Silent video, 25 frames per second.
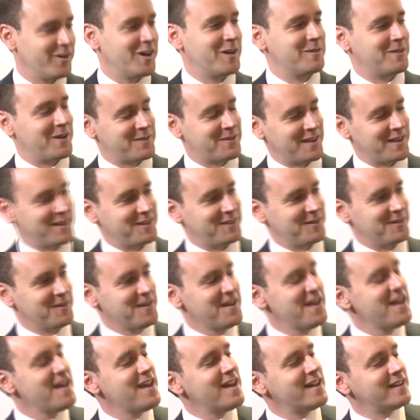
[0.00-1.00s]
Very well, thank you.
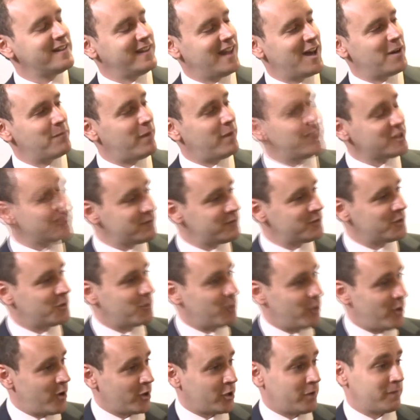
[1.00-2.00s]
Now, much of
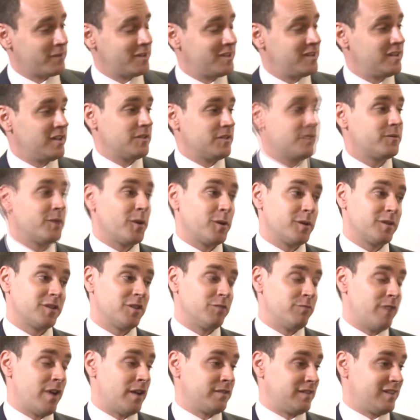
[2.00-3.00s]
your work obviously is
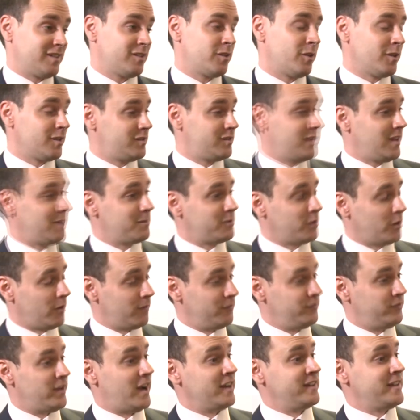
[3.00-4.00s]
focused around this concept
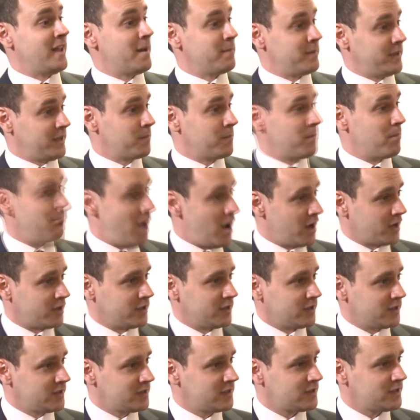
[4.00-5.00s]
of dynamic
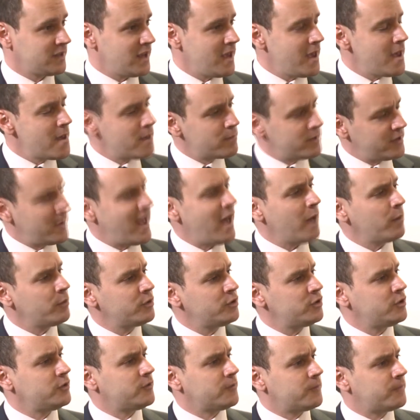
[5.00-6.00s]
markets, but how
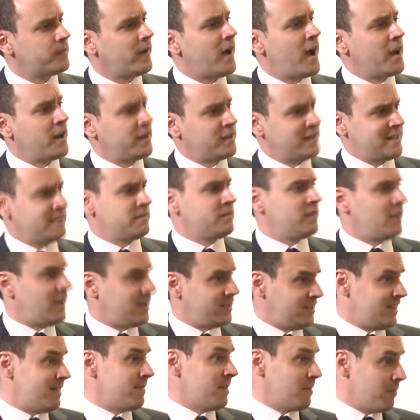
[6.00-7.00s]
would you define a
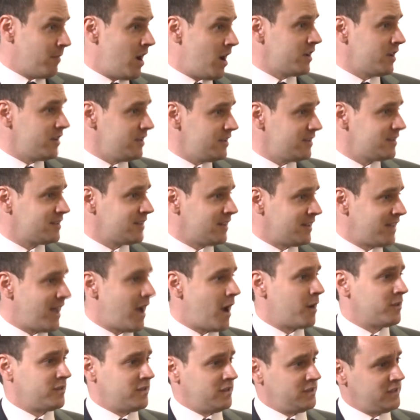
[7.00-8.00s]
dynamic market, and
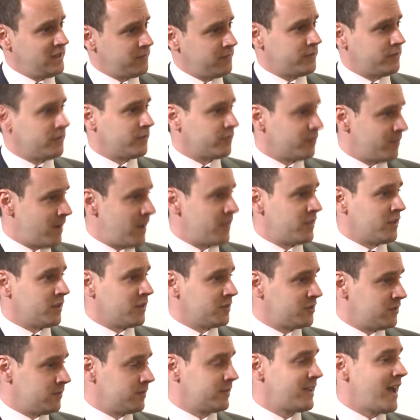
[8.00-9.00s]
how does it differ from
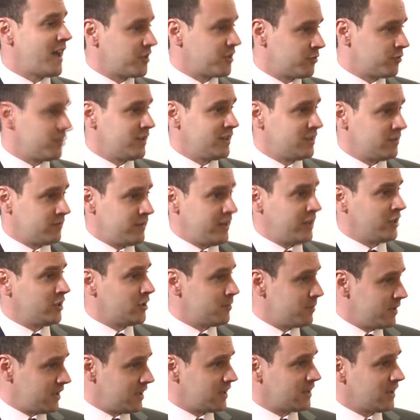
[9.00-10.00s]
other sort of categories of
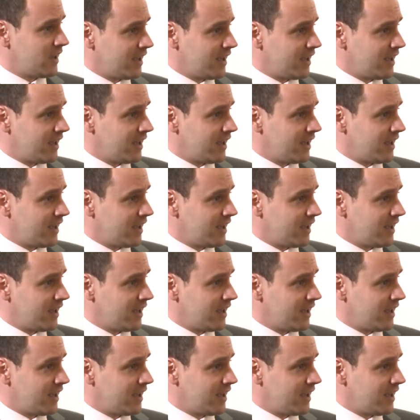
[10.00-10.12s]
economic